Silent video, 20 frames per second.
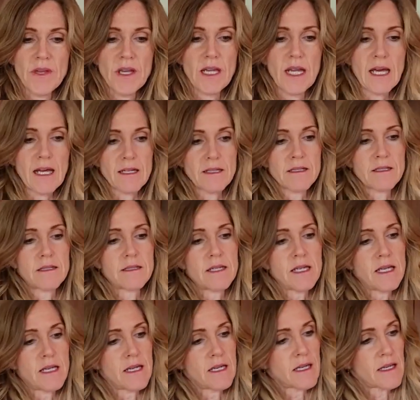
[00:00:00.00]
And I can
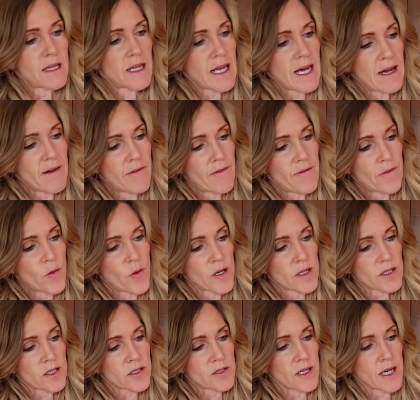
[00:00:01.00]
see that I have
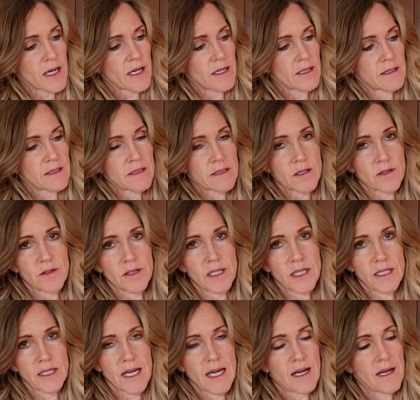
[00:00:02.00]
4 strands
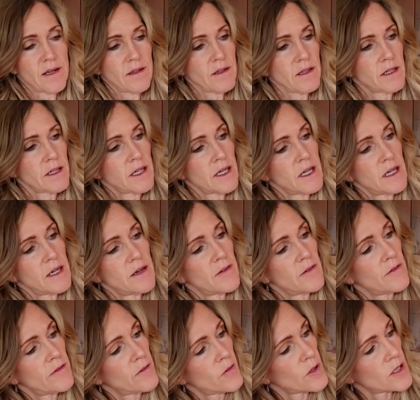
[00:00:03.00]
going down,
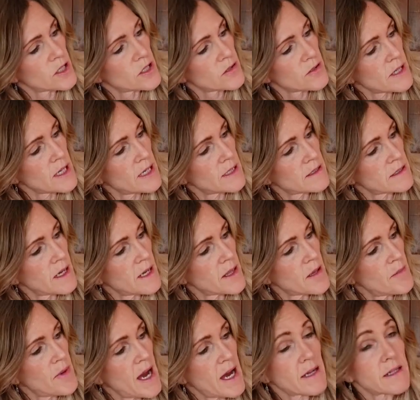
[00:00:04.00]
4 strands
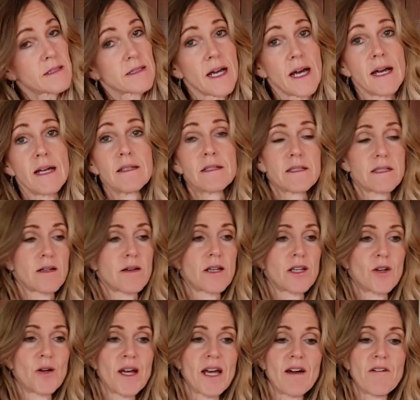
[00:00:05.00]
on the back side. So
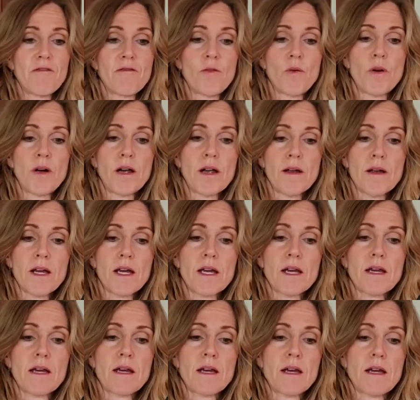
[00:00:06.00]
I know I have 4.
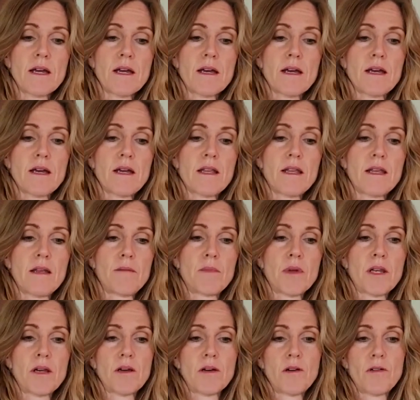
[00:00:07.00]
And then I'm
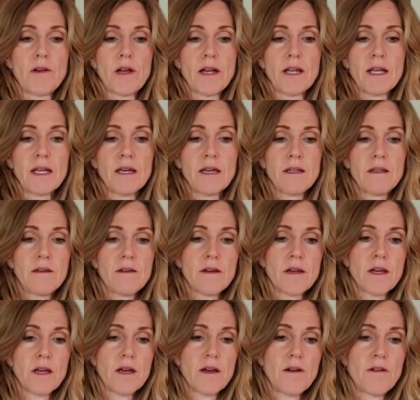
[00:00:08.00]
going to go around again.
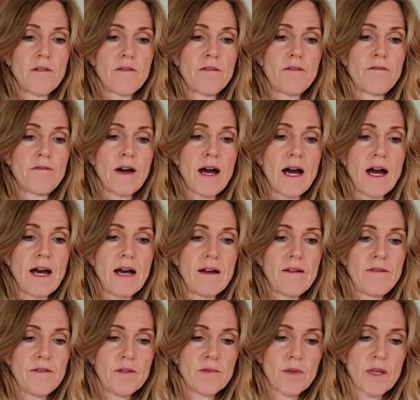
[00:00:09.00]

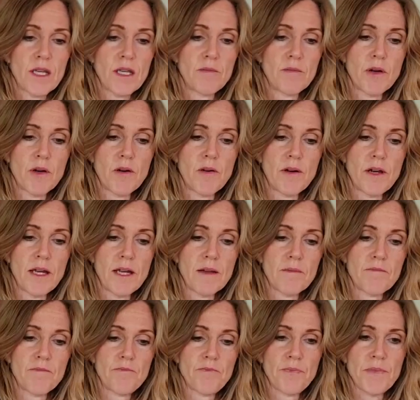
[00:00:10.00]
5, keep
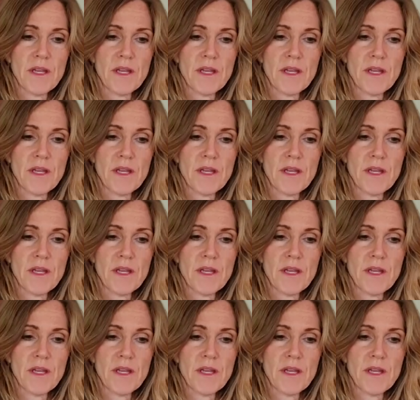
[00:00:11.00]
going.